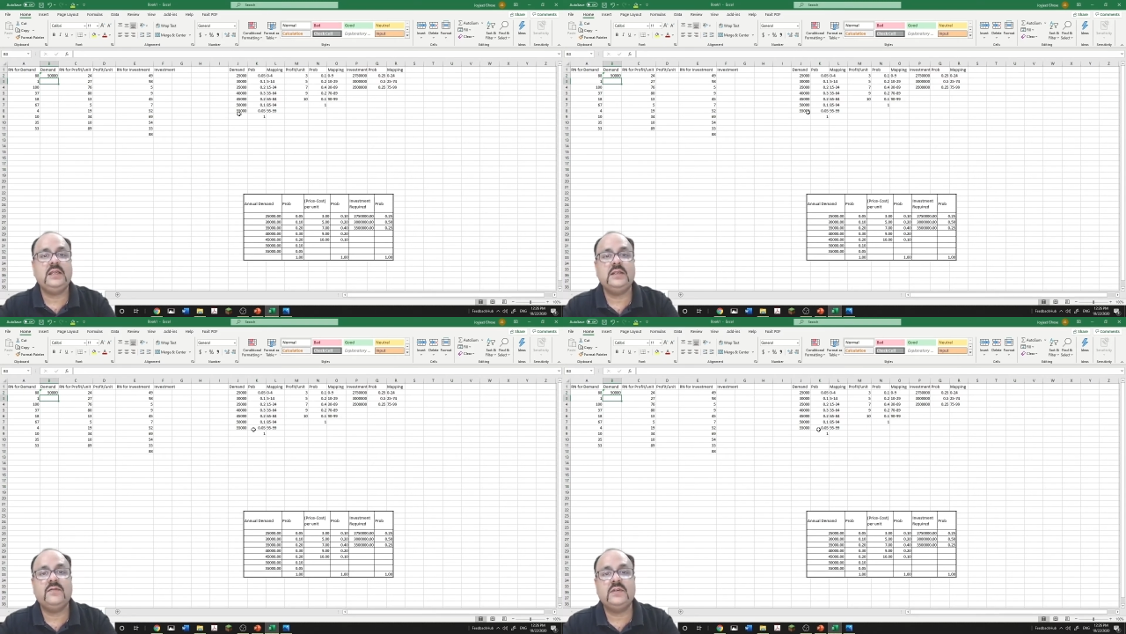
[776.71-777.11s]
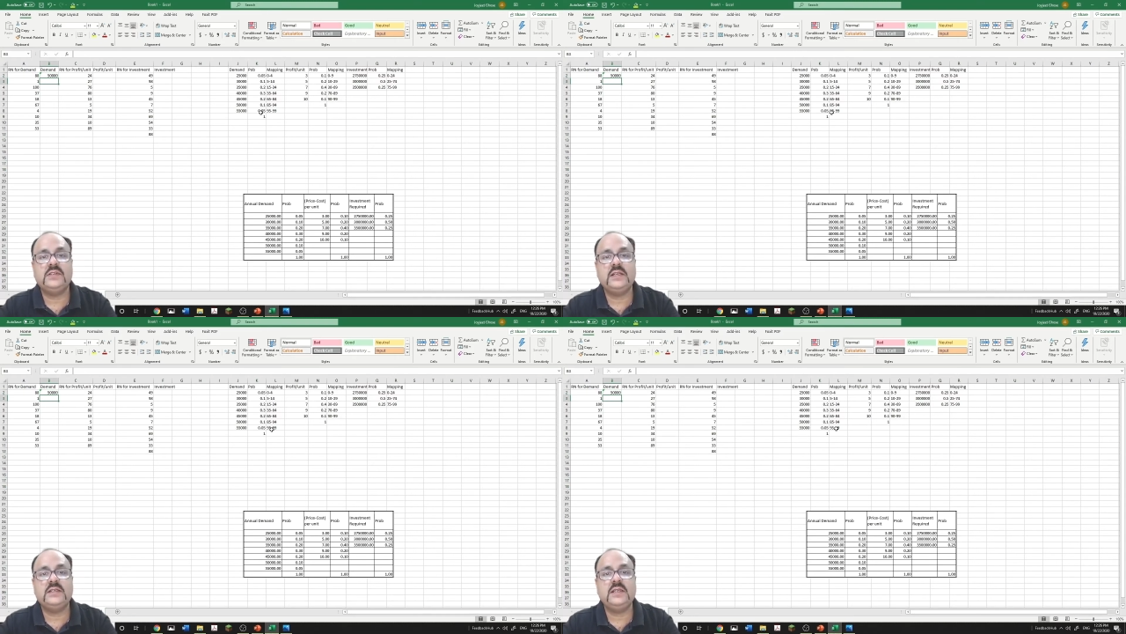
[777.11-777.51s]
If it is
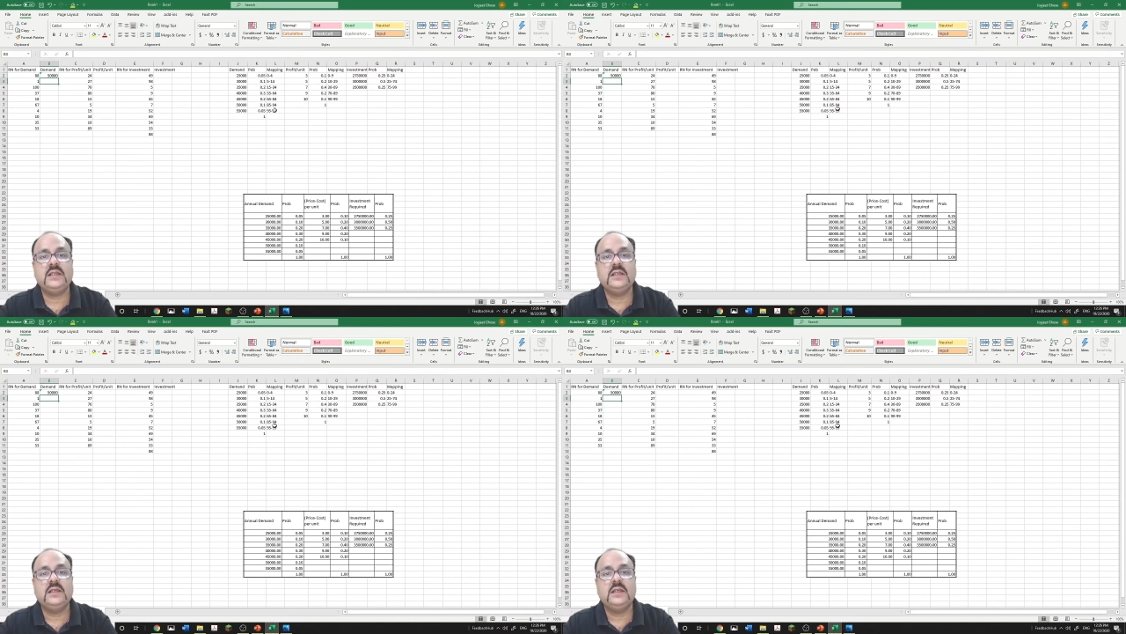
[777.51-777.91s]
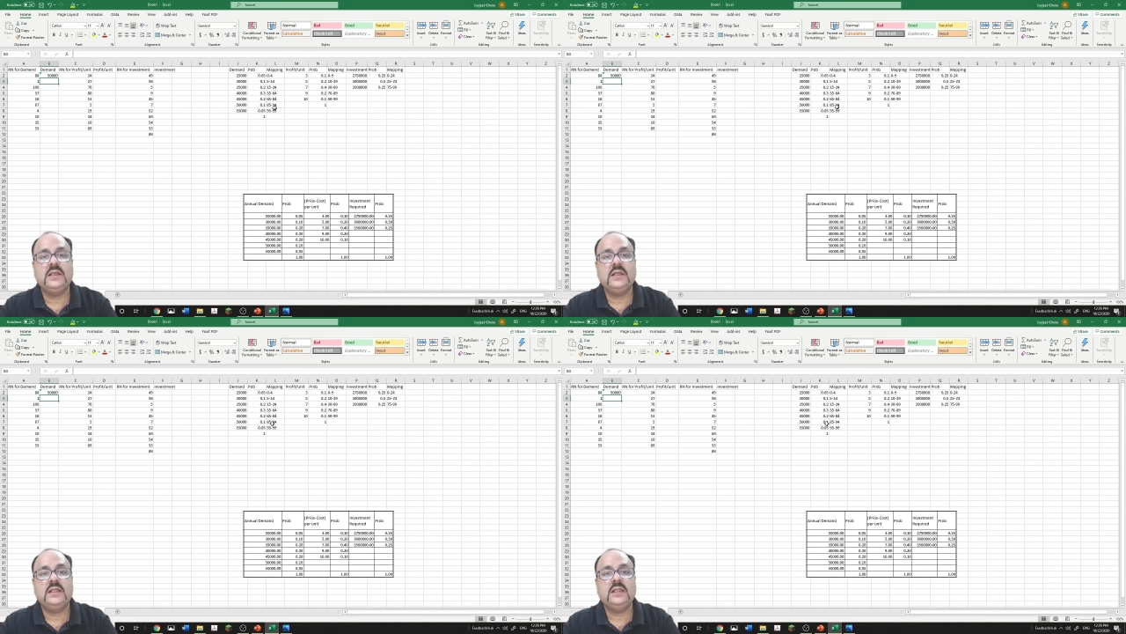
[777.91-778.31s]
88,
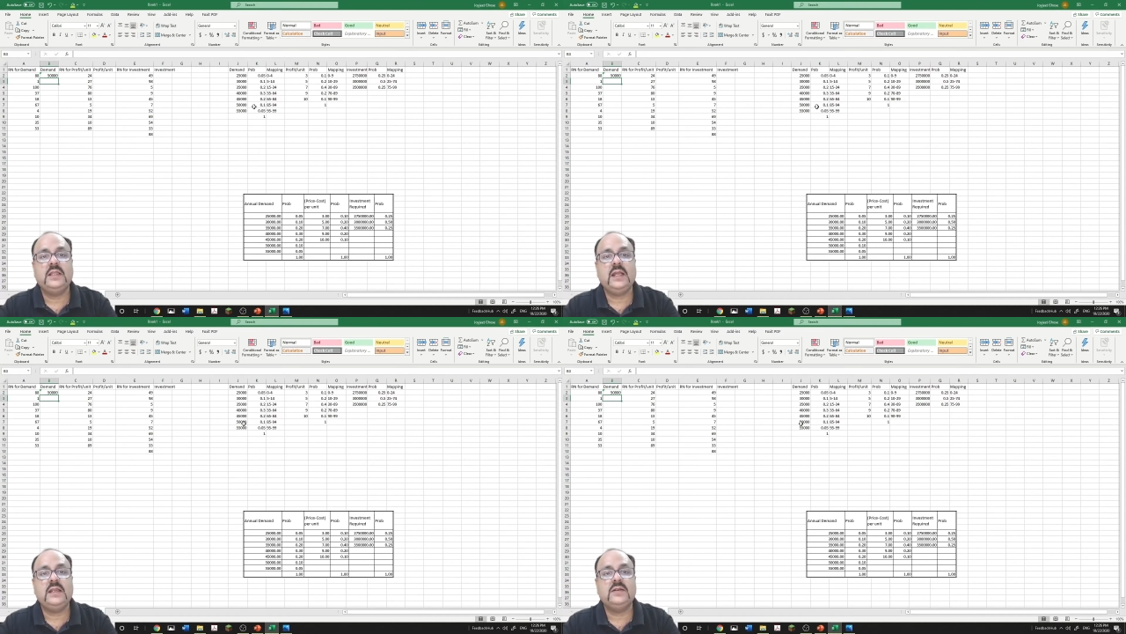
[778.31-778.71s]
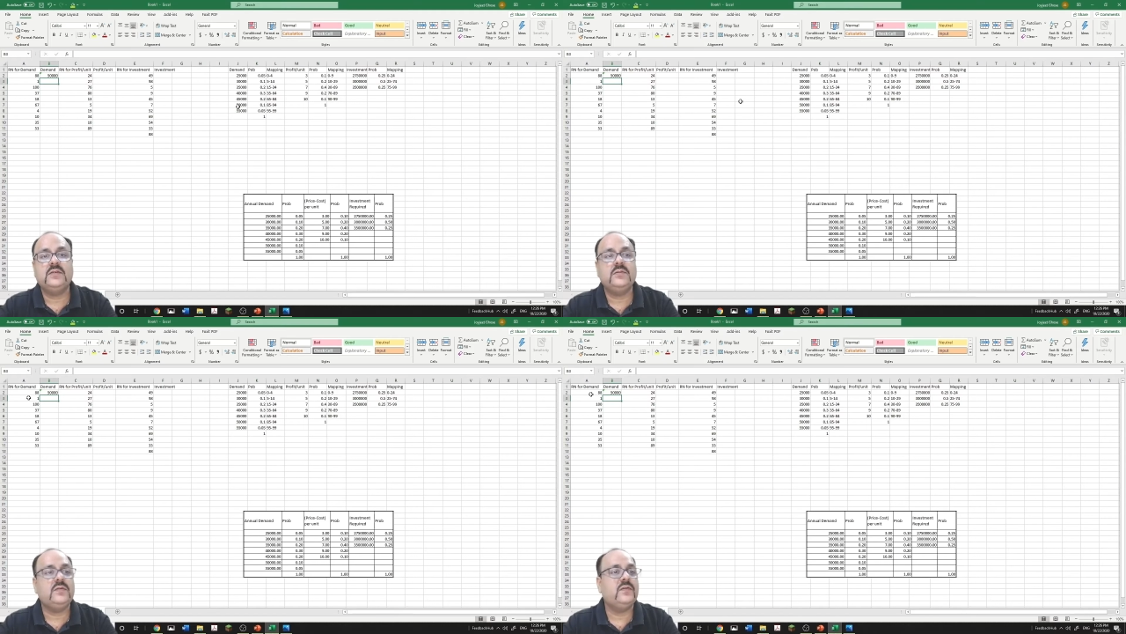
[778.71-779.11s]
then it should
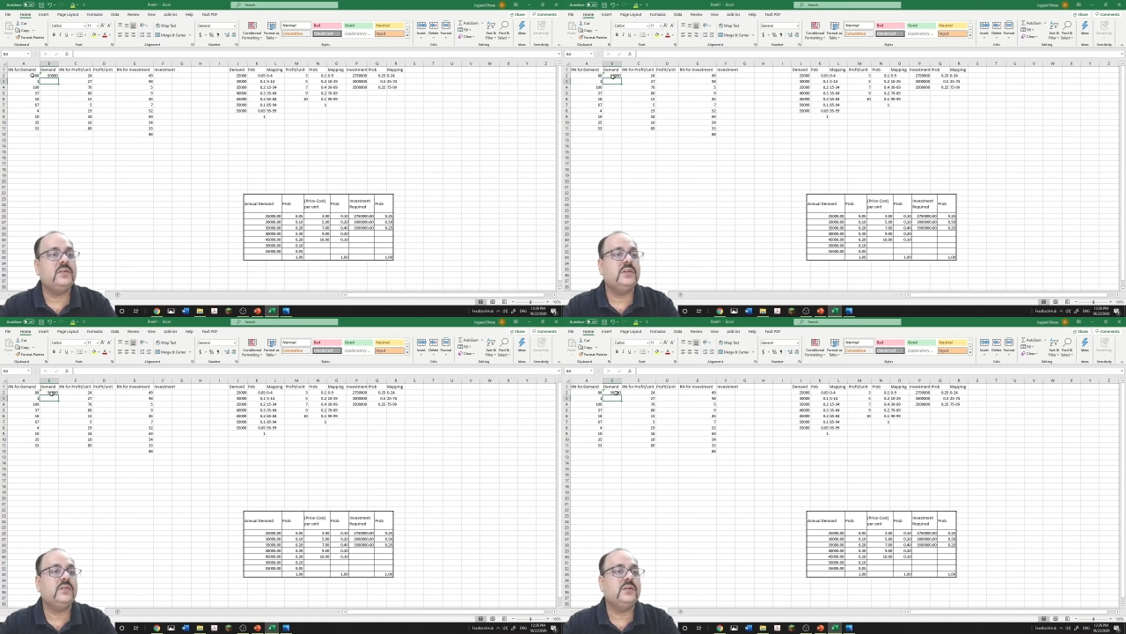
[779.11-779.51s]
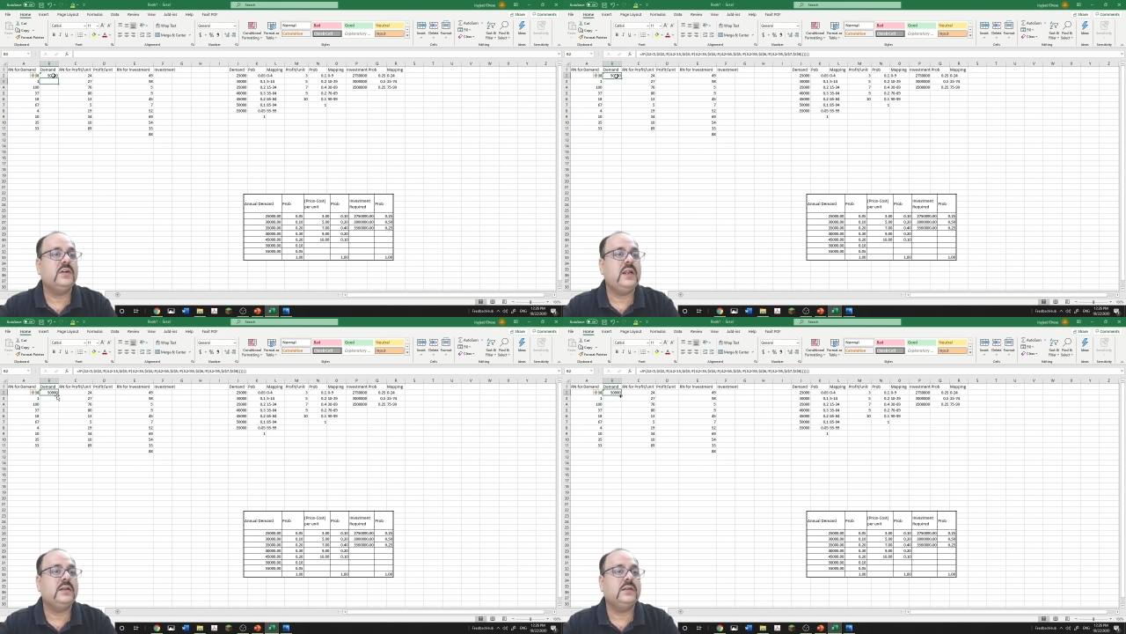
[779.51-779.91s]
be 50,000,
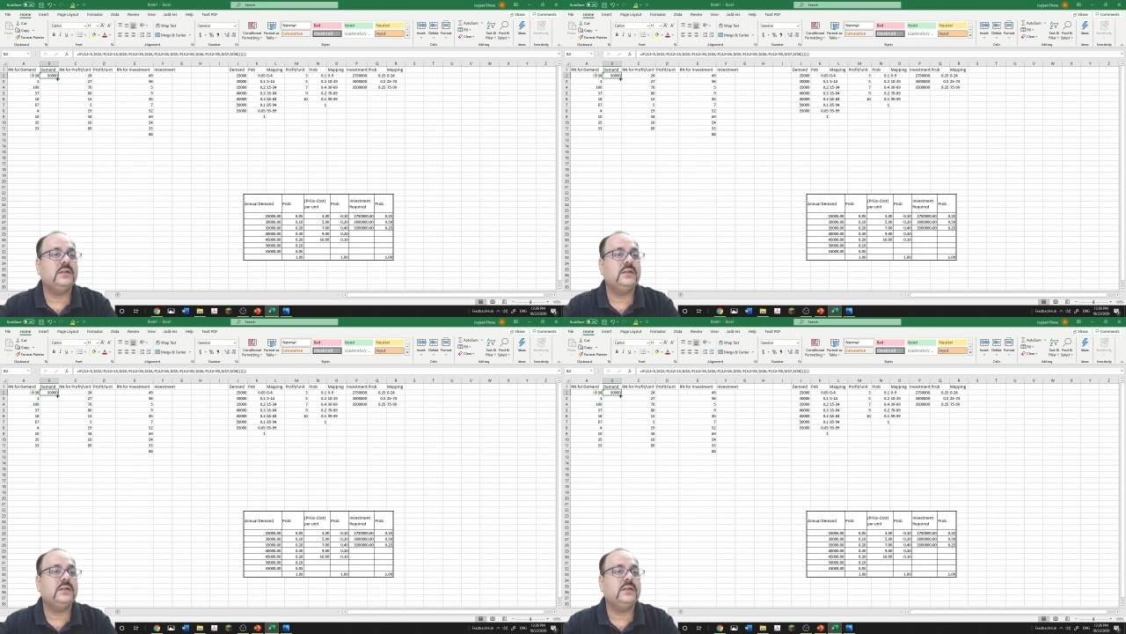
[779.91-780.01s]
right?